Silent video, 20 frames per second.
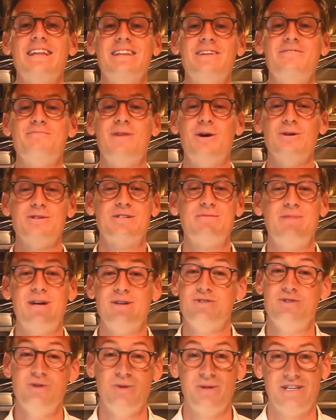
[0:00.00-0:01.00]
love most
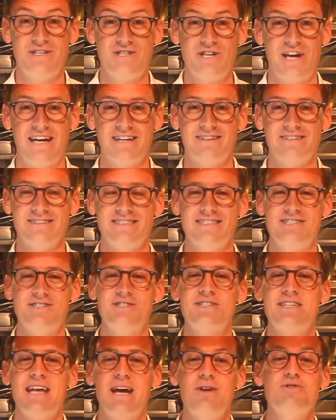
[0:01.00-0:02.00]
about Julia Child is
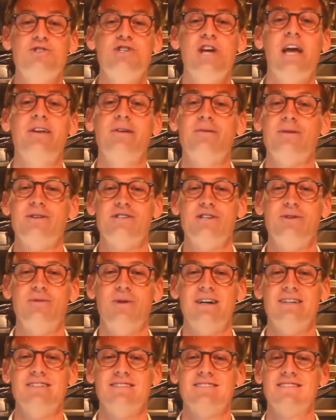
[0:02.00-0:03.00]
just how genuine she
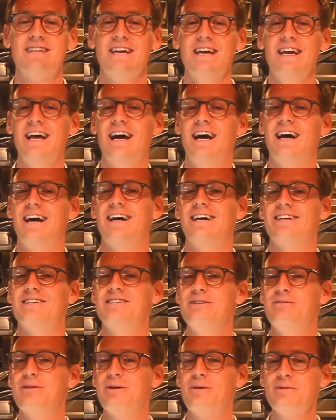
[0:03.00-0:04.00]
was.
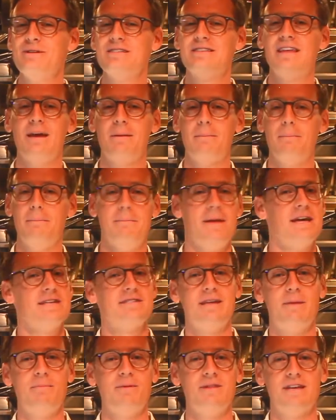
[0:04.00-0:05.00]
She would always like
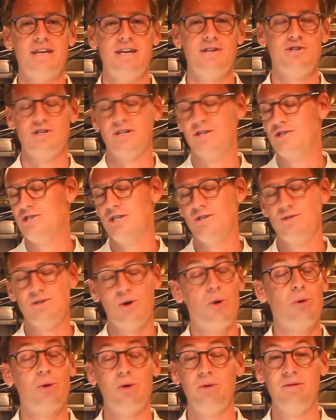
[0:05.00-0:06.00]
mess up in the kitchen and she'd
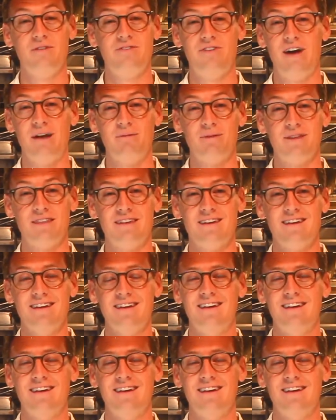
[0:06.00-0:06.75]
totally be fine with it.